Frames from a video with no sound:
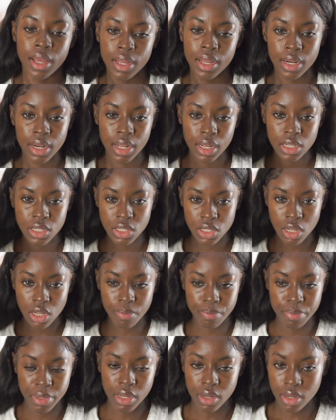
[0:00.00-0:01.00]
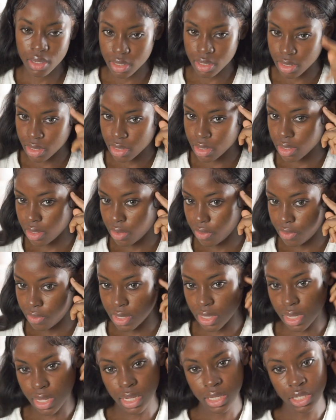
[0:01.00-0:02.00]
And next up, because of
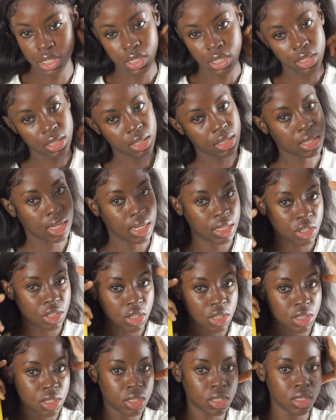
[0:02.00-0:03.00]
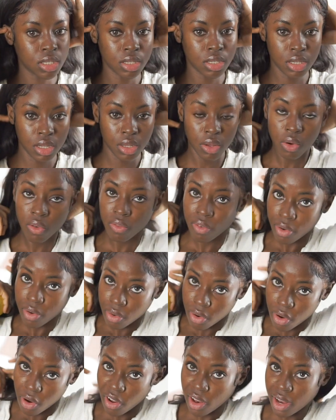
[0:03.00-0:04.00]
the edges and just the
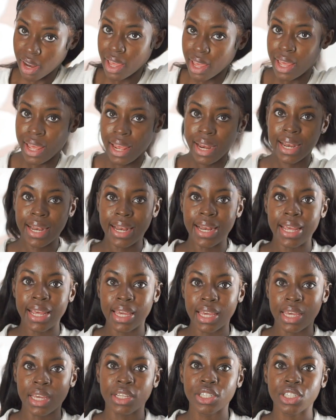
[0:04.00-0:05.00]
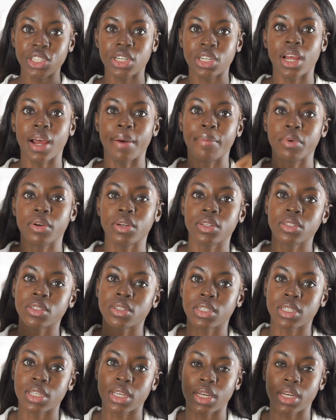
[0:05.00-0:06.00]
overall layage, I'm going
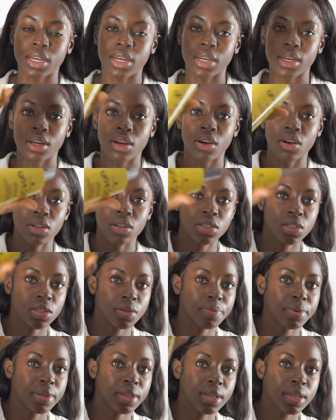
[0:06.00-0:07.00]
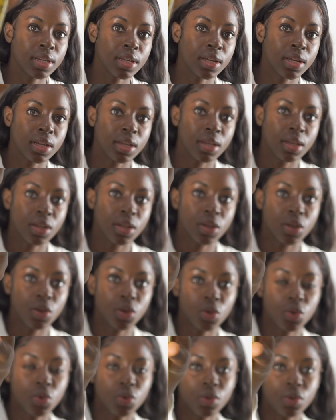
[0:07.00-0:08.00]
to take Got to Be
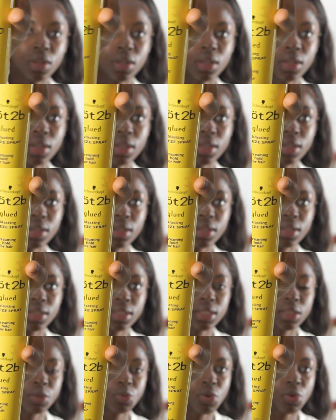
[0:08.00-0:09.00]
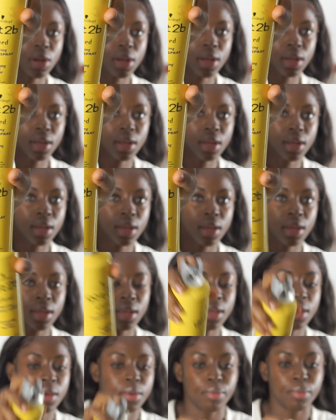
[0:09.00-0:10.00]
Glued spray,
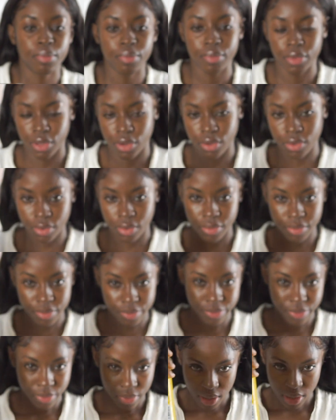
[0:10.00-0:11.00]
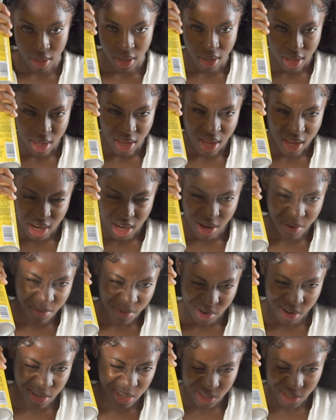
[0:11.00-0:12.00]
you know, and I'm
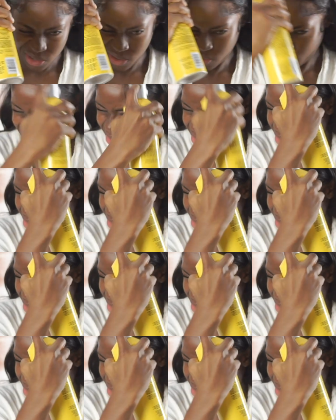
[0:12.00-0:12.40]
going to